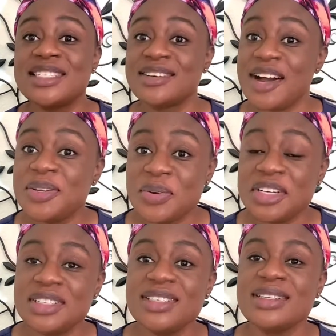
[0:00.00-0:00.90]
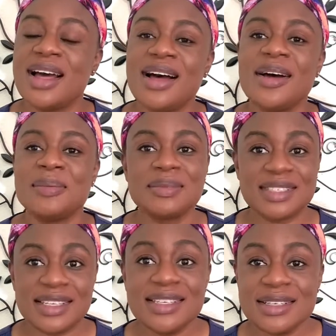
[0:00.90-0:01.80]
graduation
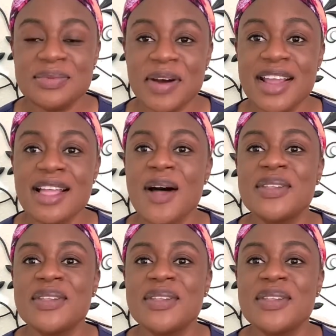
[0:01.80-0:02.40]
season right now.